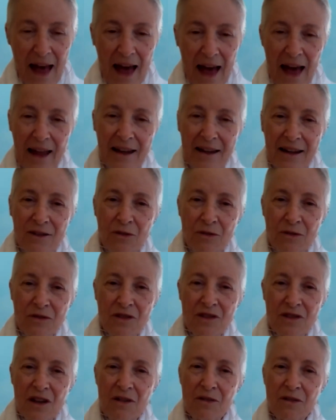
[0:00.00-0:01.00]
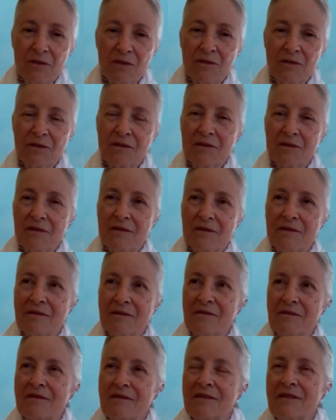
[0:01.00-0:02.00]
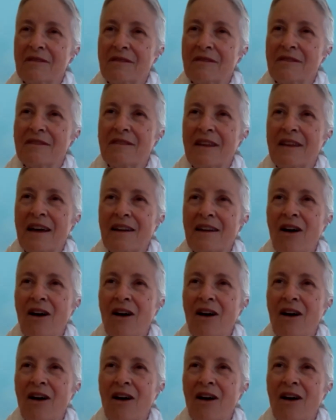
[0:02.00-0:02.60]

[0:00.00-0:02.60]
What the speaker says: And it also, that